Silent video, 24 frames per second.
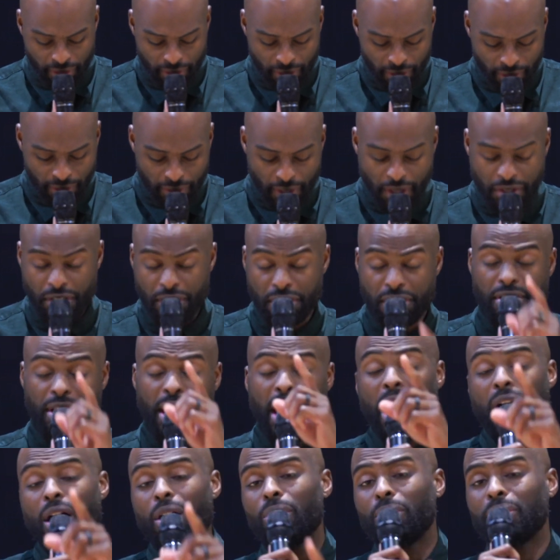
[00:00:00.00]
There's a
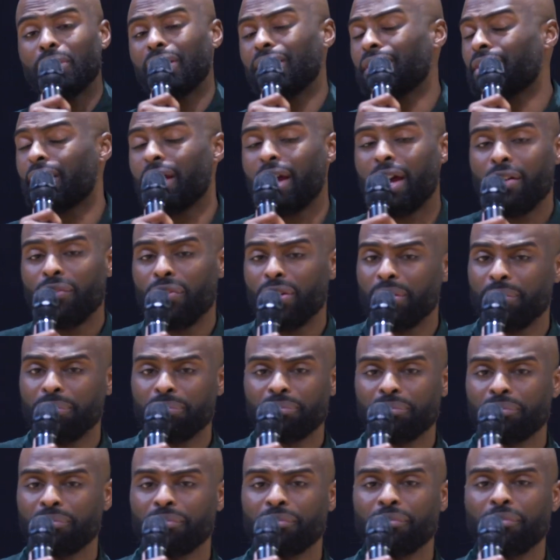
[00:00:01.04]
sound in the heaven
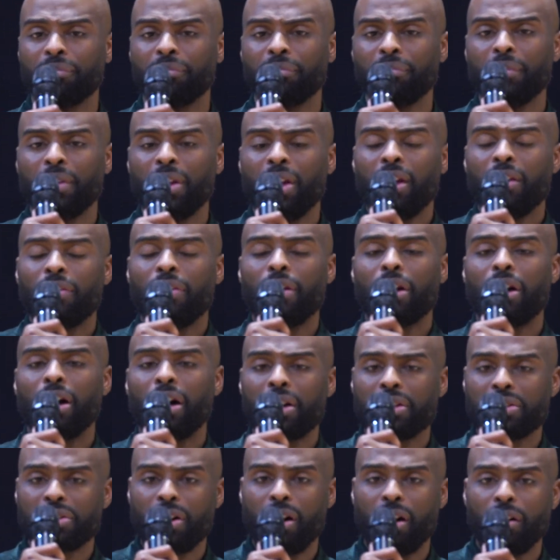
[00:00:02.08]
that God
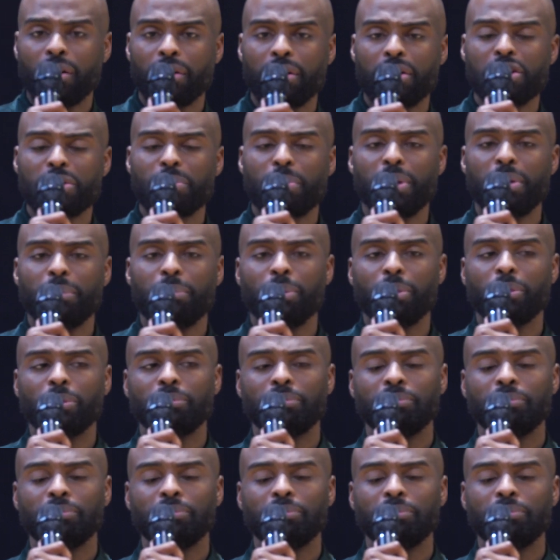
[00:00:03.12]
is calling his people.